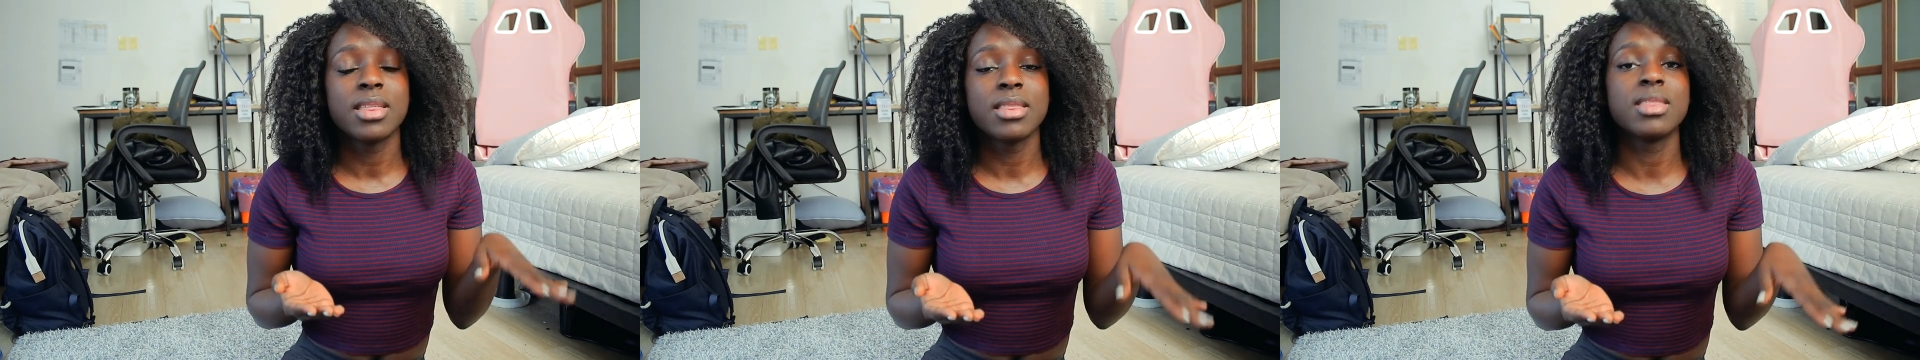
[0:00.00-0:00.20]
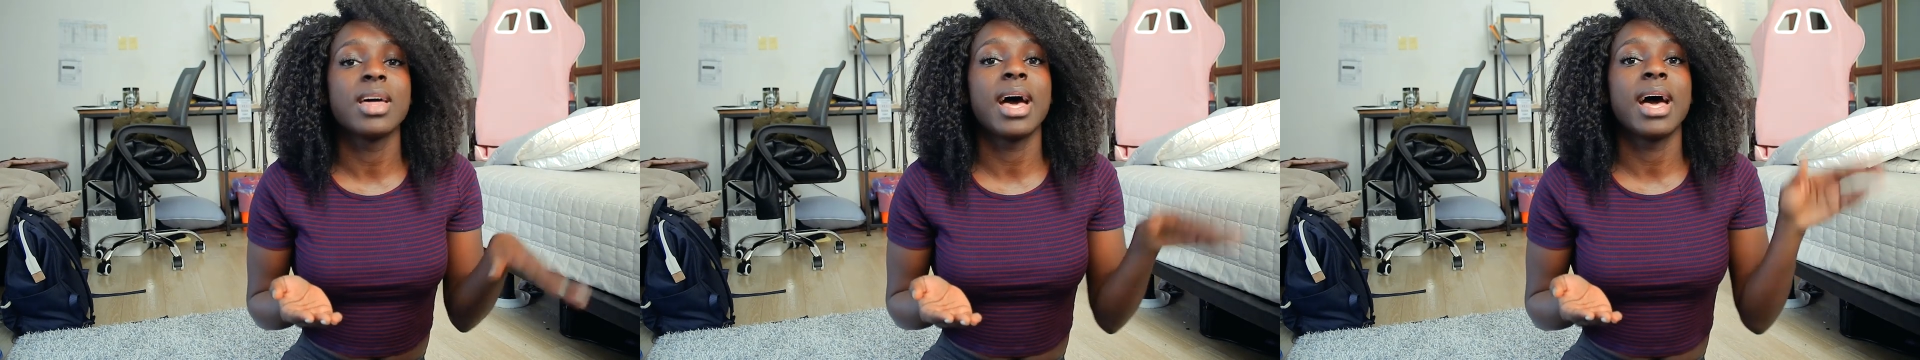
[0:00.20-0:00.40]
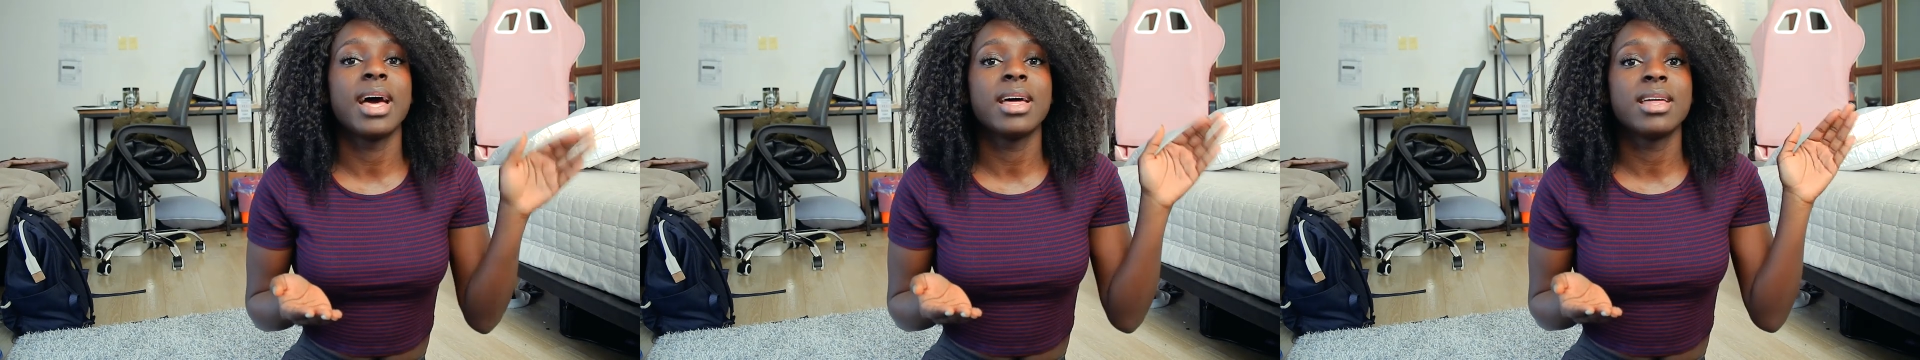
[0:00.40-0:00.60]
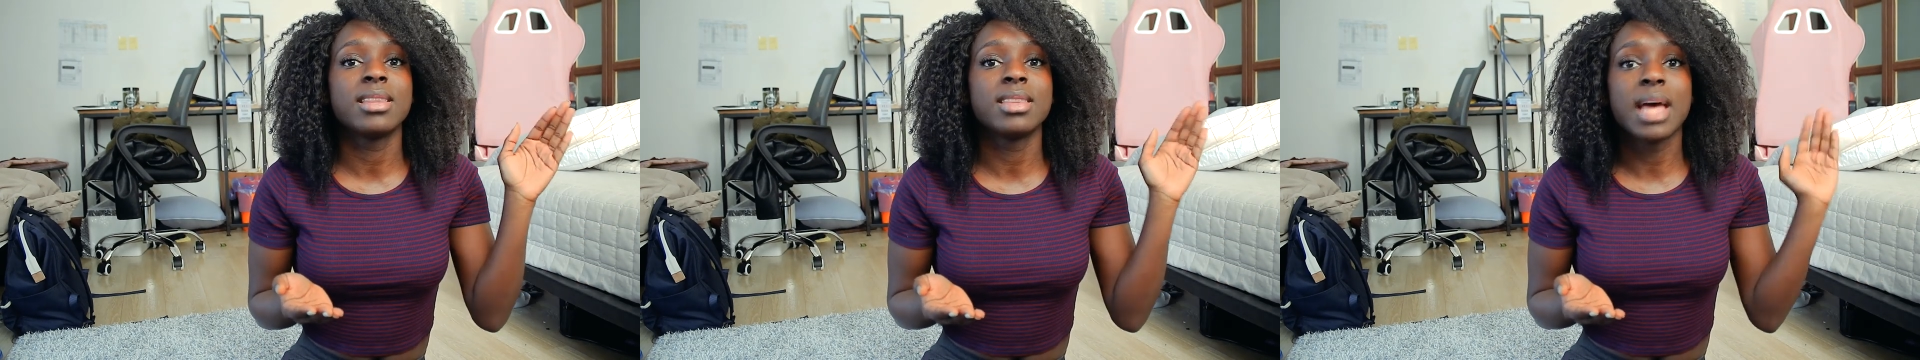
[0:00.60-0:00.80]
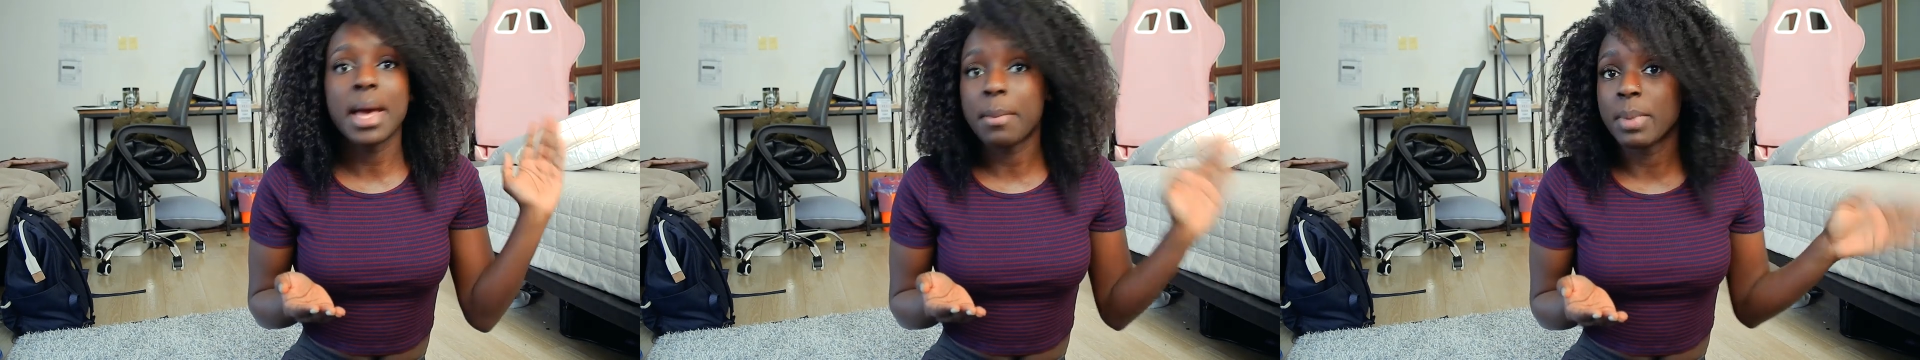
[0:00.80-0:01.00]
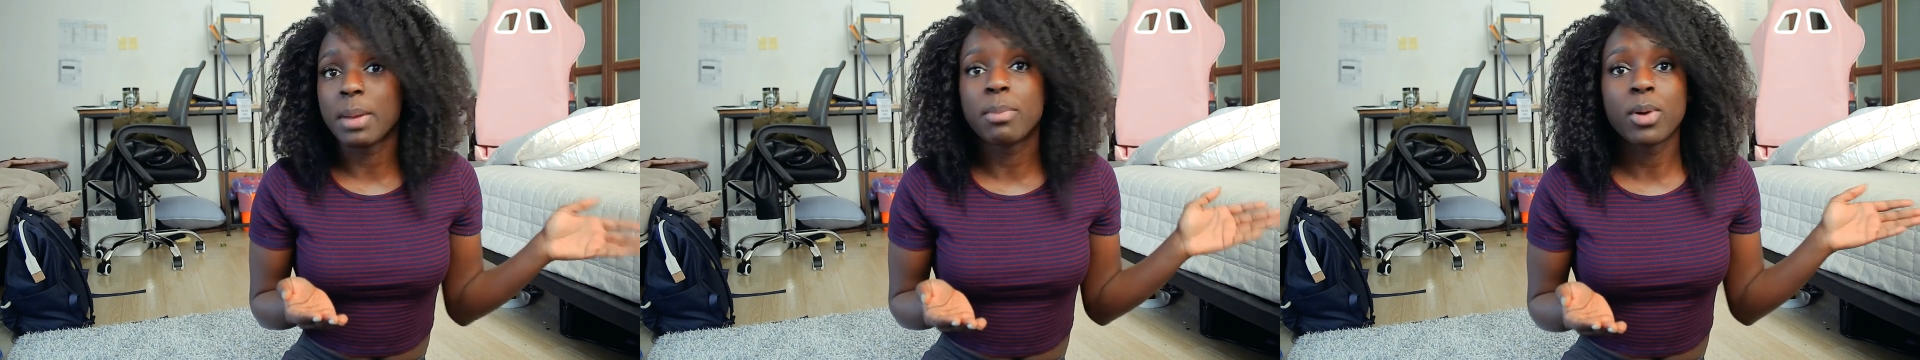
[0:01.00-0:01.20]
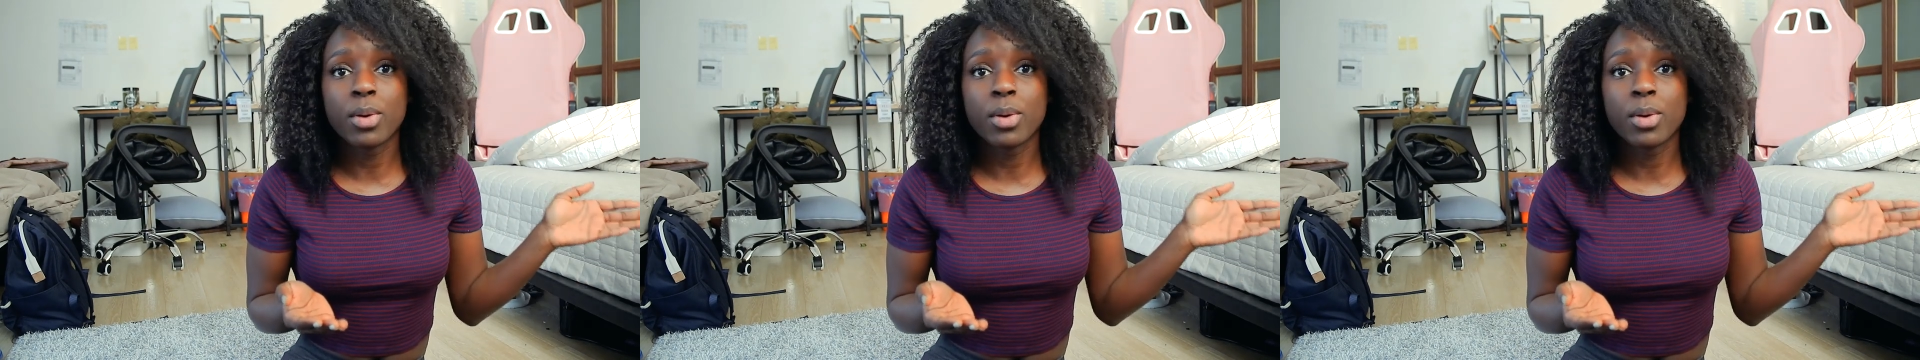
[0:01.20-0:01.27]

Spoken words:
that the EPIC